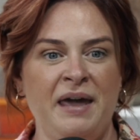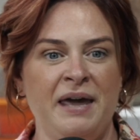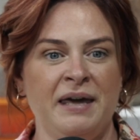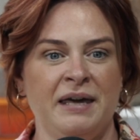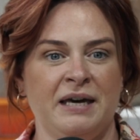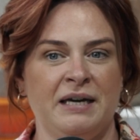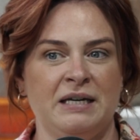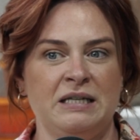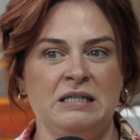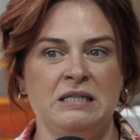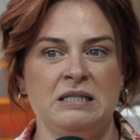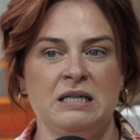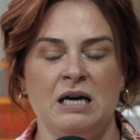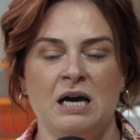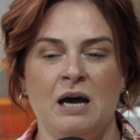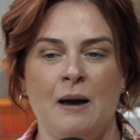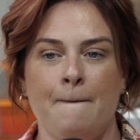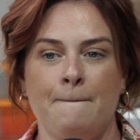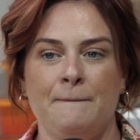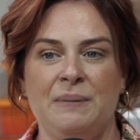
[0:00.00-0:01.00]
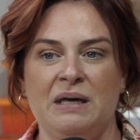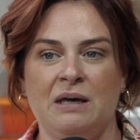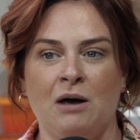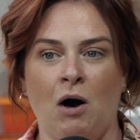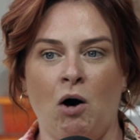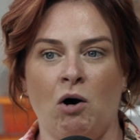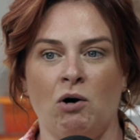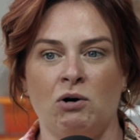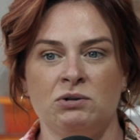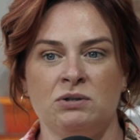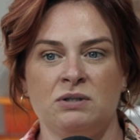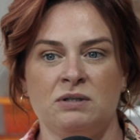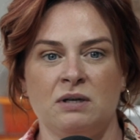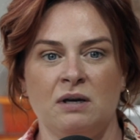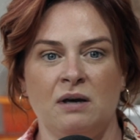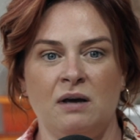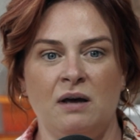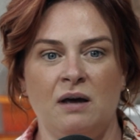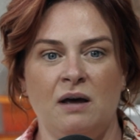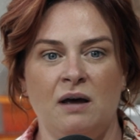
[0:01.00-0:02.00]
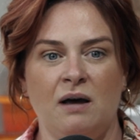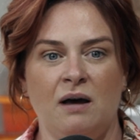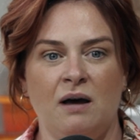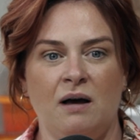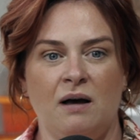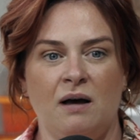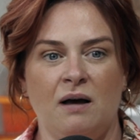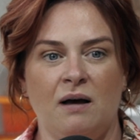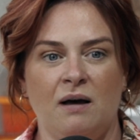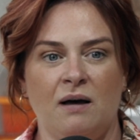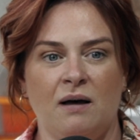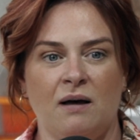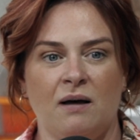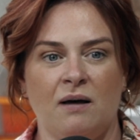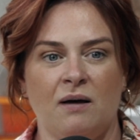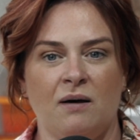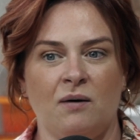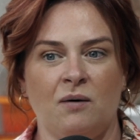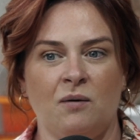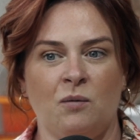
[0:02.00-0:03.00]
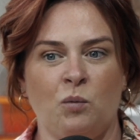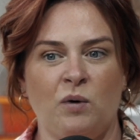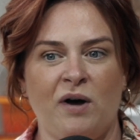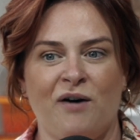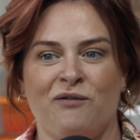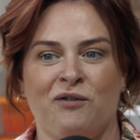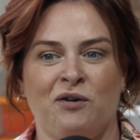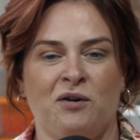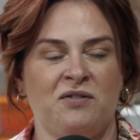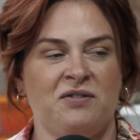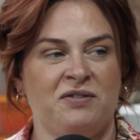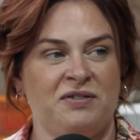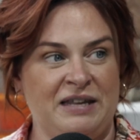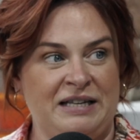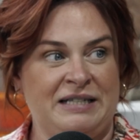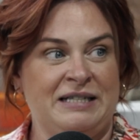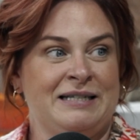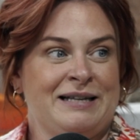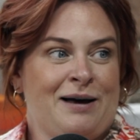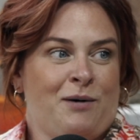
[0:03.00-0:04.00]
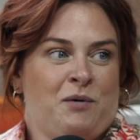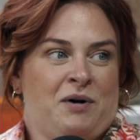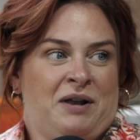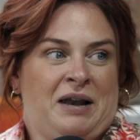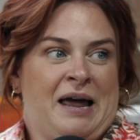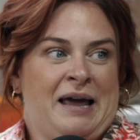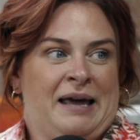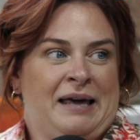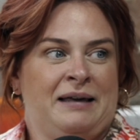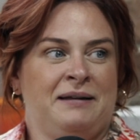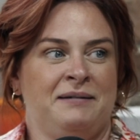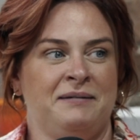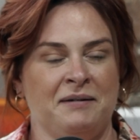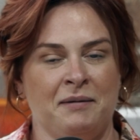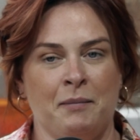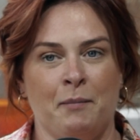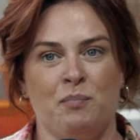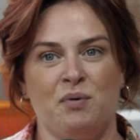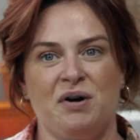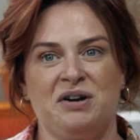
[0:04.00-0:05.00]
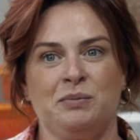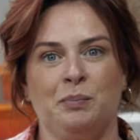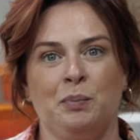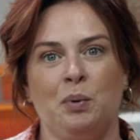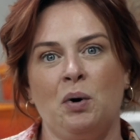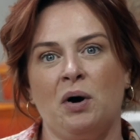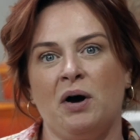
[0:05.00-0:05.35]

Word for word: makers because we haven't. This is our like bread and